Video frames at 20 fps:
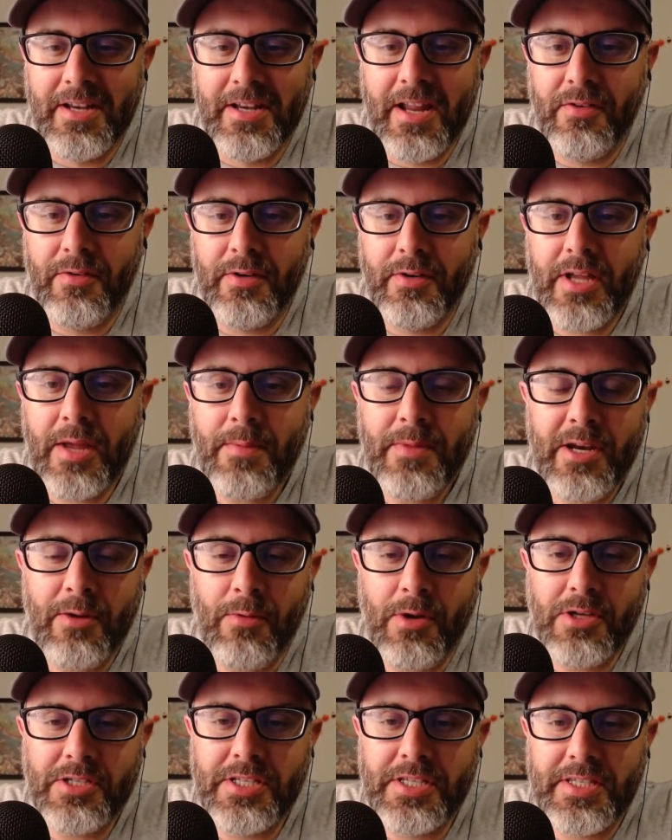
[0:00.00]
never. I
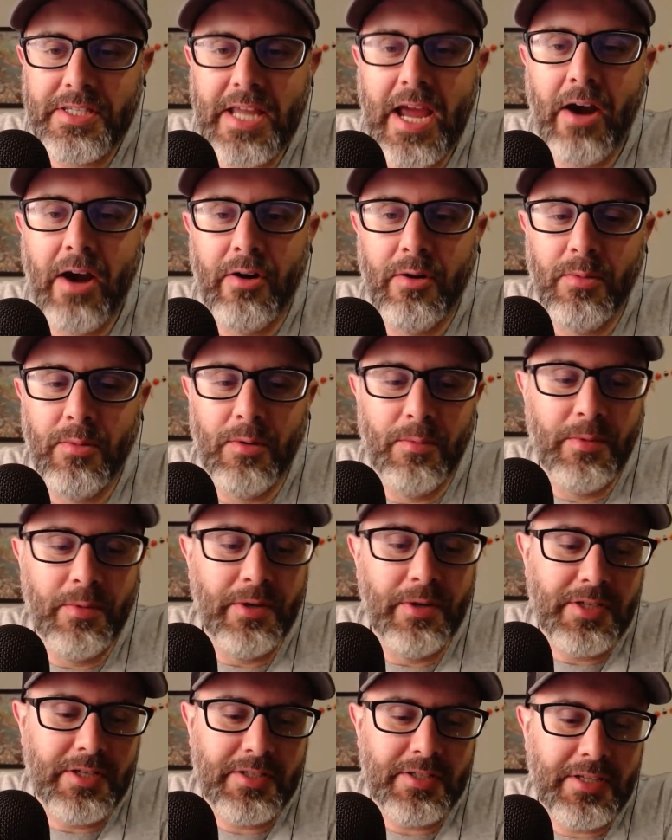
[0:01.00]
mean, it wasn't
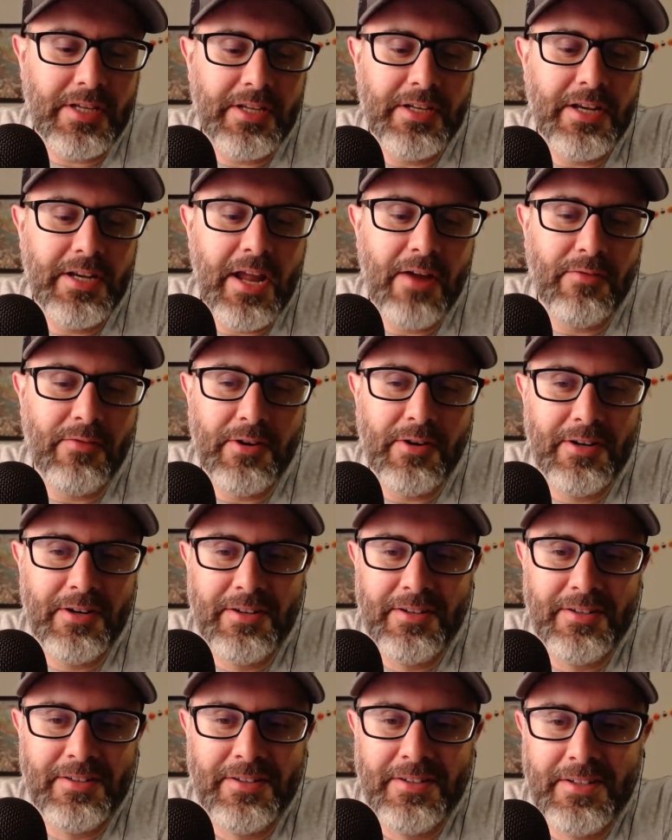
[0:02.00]
terrible, but it
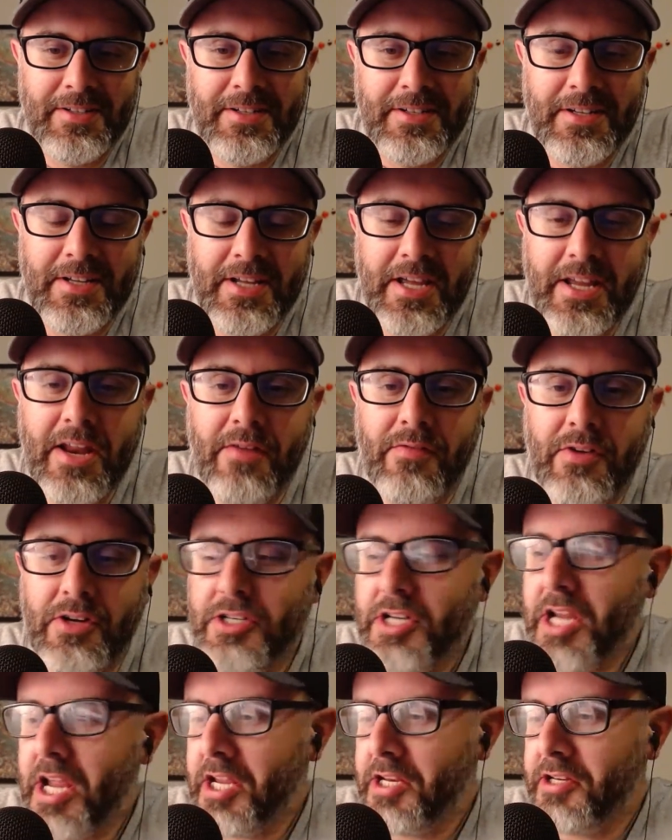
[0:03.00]
never
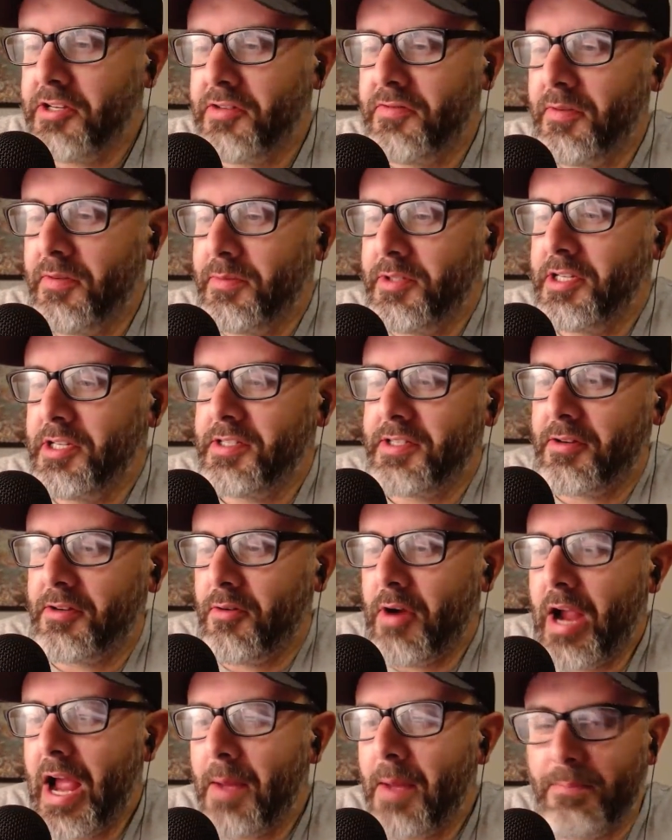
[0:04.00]
changed from just
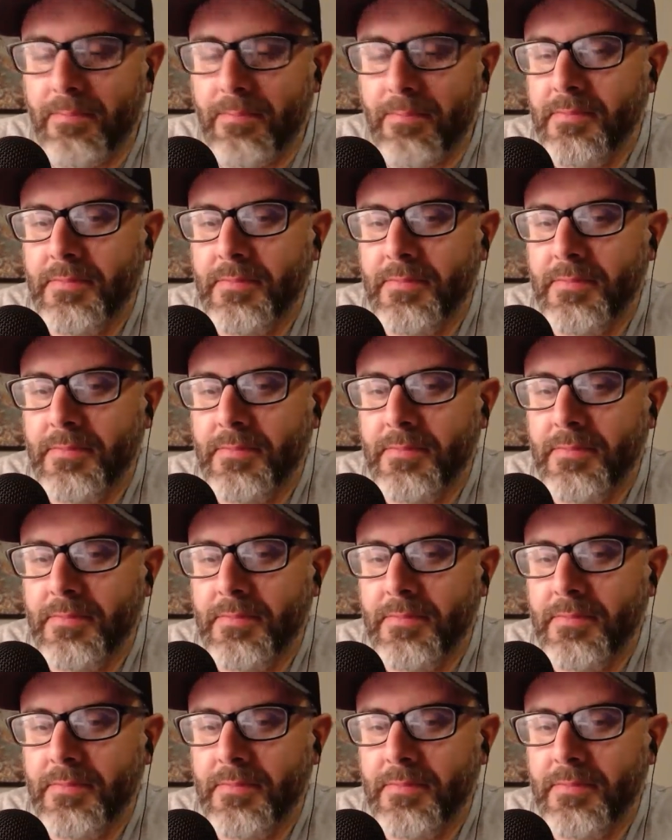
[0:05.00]
crap,